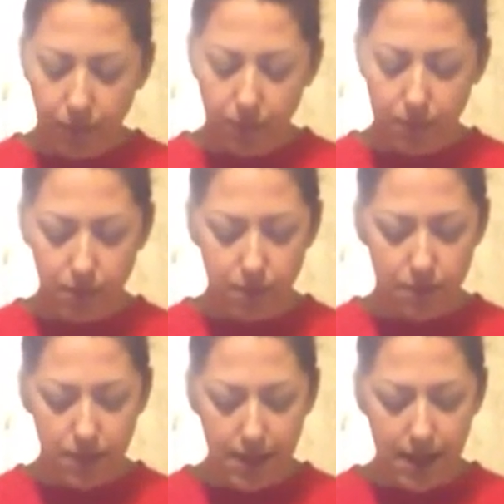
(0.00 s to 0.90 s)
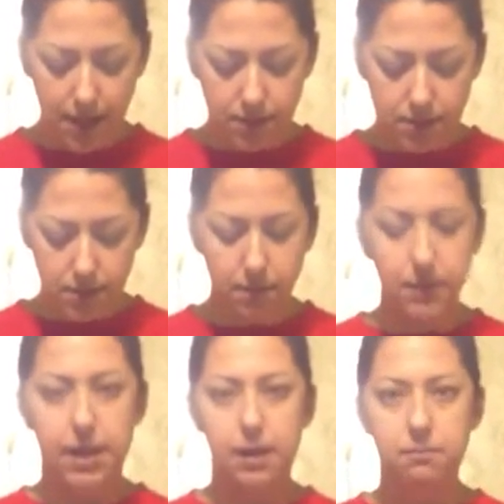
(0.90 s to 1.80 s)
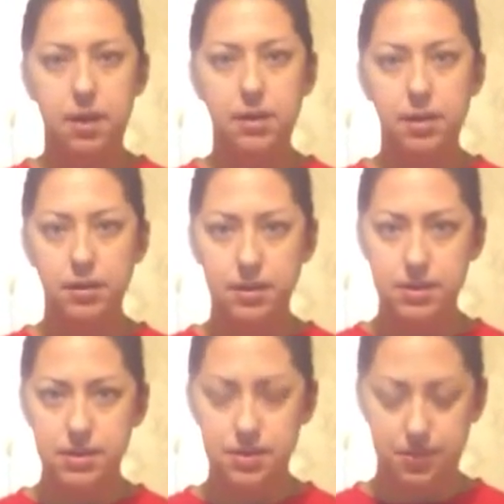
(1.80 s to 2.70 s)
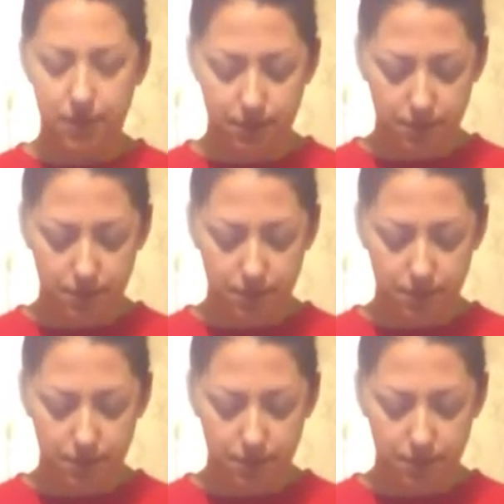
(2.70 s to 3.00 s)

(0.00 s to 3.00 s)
With you in the house, you became my youngest sister.